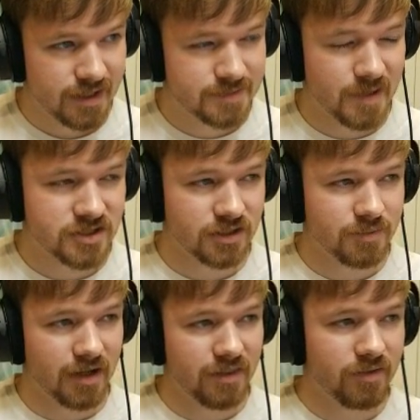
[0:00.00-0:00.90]
Especially
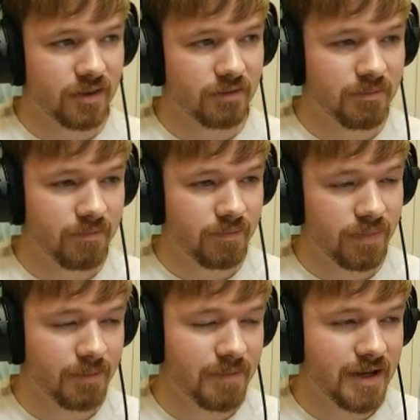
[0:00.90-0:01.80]
when
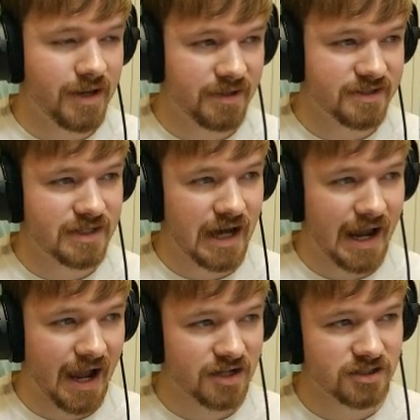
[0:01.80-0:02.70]
the manip is
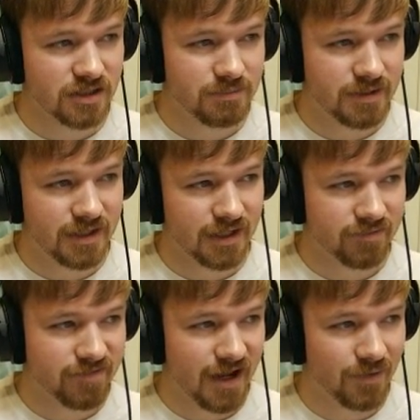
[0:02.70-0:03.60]
not actually being
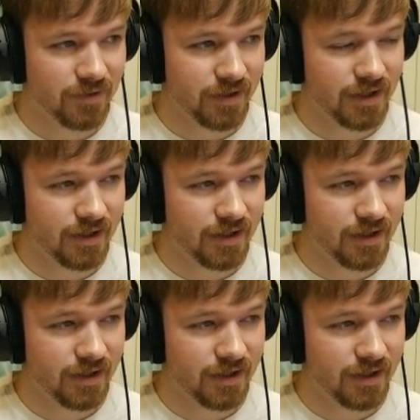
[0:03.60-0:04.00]
found